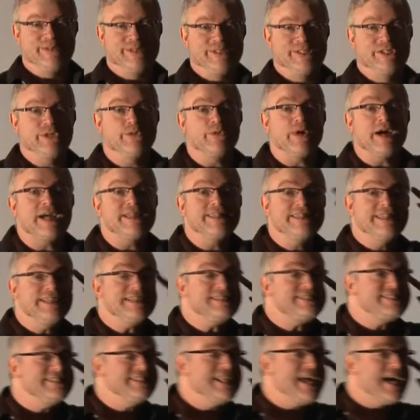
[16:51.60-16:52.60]
So at
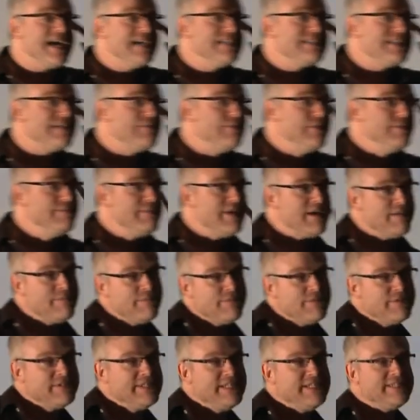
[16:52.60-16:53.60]
this night, I
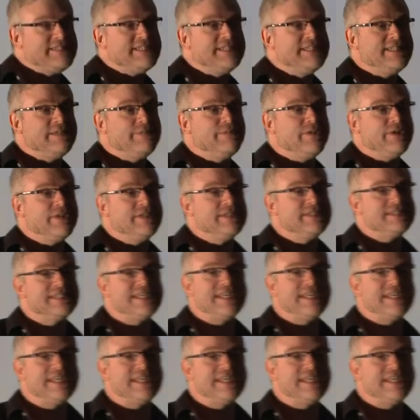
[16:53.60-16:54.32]
remembered these antibodies,